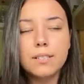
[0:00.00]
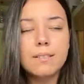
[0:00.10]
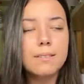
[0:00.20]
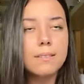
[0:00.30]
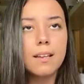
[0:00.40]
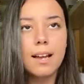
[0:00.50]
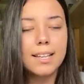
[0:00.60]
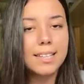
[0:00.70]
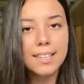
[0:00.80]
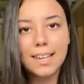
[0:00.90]
because
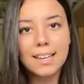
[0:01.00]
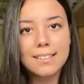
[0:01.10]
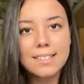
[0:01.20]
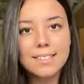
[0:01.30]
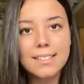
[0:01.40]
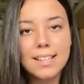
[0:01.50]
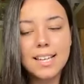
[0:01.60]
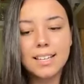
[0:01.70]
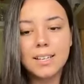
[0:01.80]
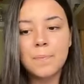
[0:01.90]
I can't,
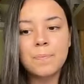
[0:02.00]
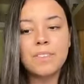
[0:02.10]
like,